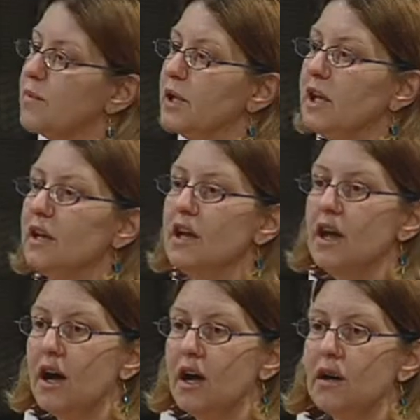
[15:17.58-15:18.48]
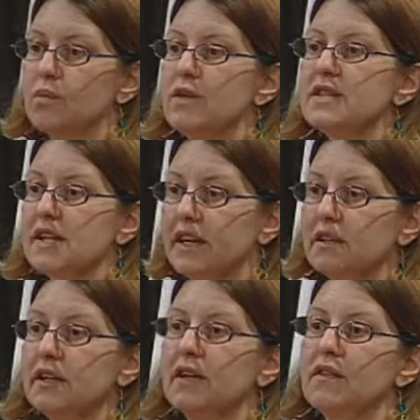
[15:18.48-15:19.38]
would be
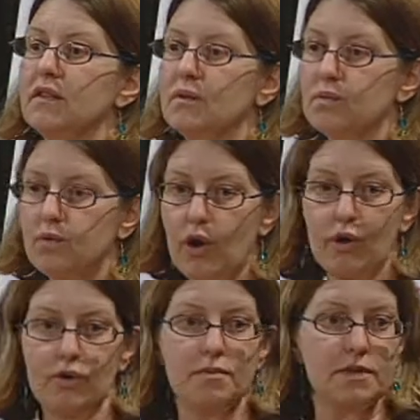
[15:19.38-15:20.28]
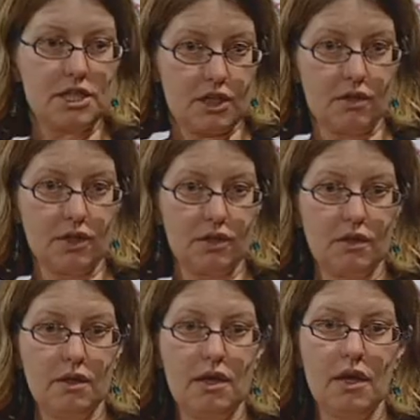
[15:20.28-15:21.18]
recycling the road material,